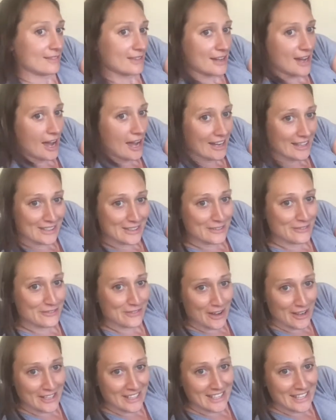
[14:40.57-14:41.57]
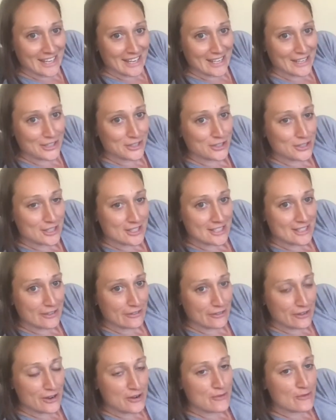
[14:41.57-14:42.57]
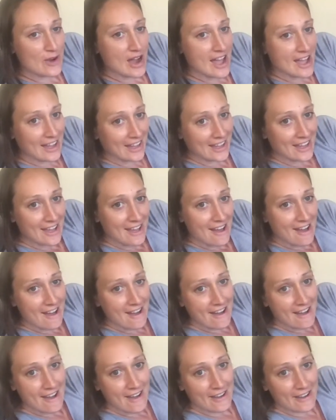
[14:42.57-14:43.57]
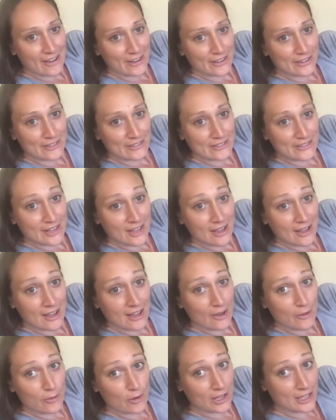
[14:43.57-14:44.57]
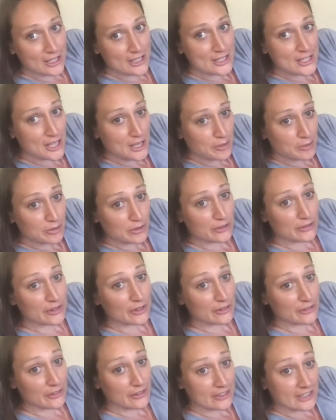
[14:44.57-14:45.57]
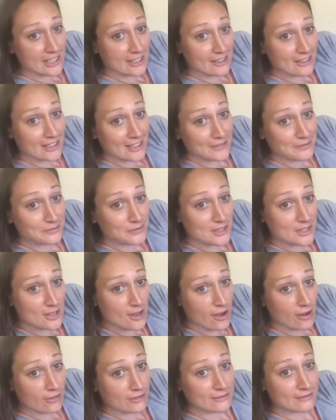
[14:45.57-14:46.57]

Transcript: kind of fun-ish, different way of working to improve your fertility. So